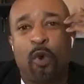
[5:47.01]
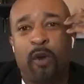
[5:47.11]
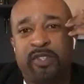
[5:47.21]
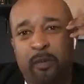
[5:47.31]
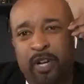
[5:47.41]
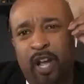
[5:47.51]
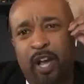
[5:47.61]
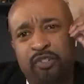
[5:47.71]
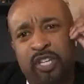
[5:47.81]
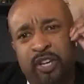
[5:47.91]
where we're celebrating
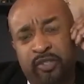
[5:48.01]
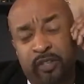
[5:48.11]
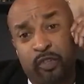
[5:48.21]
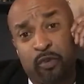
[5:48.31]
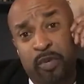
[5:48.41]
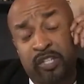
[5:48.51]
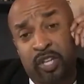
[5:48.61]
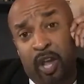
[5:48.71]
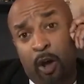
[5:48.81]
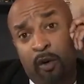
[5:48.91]
100 years a few weeks
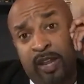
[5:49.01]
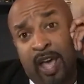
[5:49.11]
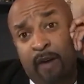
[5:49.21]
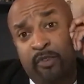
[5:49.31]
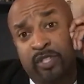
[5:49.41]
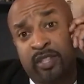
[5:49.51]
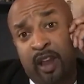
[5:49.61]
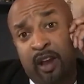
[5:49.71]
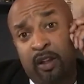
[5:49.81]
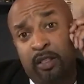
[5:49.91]
ago. And I was
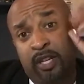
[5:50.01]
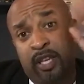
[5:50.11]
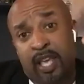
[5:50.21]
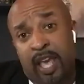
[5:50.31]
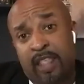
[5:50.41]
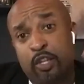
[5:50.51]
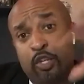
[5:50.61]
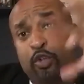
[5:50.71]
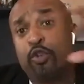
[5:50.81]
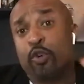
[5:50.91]
there looking at the
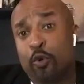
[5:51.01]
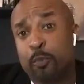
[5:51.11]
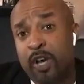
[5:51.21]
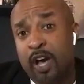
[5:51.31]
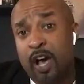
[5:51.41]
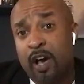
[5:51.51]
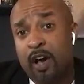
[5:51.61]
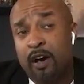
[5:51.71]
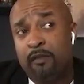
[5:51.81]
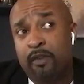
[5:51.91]
new group
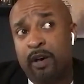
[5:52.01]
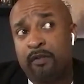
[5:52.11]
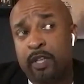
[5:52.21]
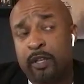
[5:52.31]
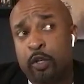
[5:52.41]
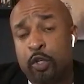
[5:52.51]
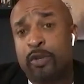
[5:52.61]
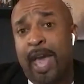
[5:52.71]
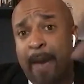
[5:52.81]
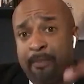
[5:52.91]
of new
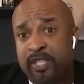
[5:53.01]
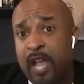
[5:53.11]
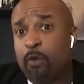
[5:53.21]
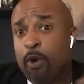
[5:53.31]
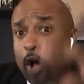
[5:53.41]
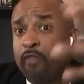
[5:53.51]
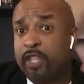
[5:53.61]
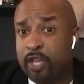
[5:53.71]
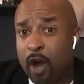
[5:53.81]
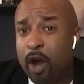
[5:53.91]
Kappas that were on the
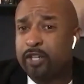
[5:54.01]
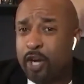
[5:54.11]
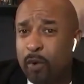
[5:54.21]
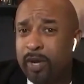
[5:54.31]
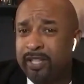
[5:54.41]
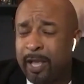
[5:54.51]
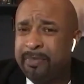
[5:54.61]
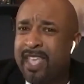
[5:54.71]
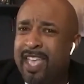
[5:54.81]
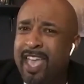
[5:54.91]
yard currently.
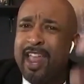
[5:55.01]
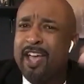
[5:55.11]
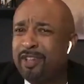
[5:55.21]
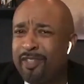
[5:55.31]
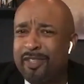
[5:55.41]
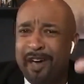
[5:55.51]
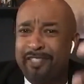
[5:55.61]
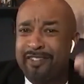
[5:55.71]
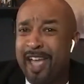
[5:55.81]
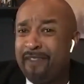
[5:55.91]
And I saw them out
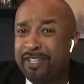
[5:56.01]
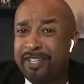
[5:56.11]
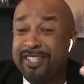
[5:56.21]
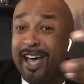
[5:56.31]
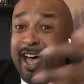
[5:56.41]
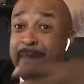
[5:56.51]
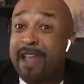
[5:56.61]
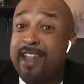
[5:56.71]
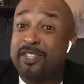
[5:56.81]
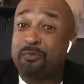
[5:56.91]
there having a good time. And
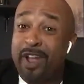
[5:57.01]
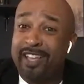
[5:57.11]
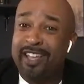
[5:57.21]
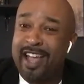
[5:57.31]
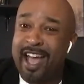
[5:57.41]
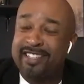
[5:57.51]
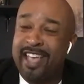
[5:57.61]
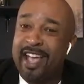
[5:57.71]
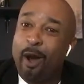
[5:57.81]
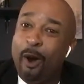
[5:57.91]
I just recognized,
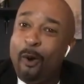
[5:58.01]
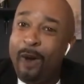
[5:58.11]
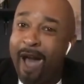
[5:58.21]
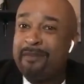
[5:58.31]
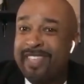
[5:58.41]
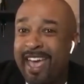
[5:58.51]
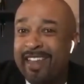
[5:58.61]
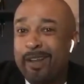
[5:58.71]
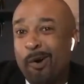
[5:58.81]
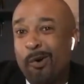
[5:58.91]
like, oh, I'm
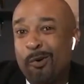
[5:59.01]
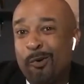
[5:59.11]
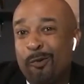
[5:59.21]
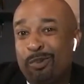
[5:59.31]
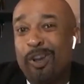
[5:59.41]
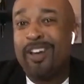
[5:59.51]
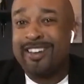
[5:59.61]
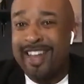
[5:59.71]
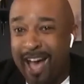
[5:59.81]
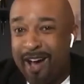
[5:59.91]
that old bruh
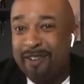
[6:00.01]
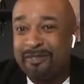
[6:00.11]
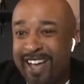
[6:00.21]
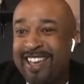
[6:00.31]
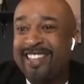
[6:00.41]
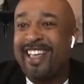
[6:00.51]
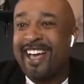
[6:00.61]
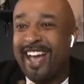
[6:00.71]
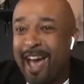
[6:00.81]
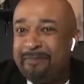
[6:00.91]
now, right?
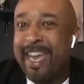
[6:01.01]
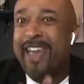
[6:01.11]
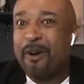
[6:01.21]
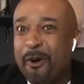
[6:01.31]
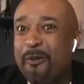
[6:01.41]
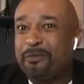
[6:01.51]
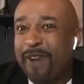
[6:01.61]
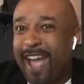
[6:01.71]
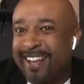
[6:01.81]
Like, I'm that old frat